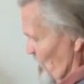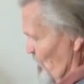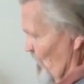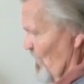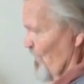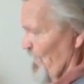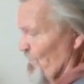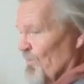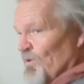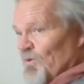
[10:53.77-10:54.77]
where we
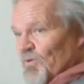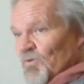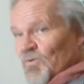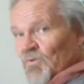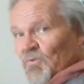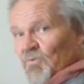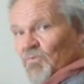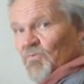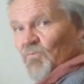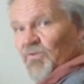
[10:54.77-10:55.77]
were
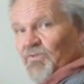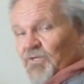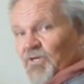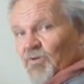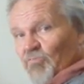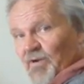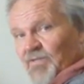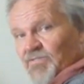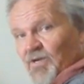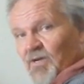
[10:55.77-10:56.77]
with the gear
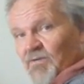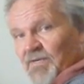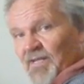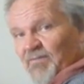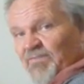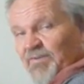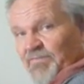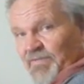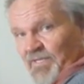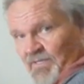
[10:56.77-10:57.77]
brace on and had
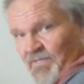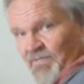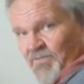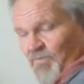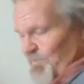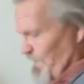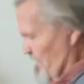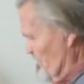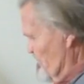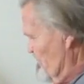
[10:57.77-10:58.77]
1,500
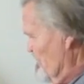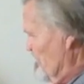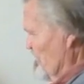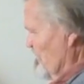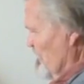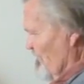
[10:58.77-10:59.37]
pounds of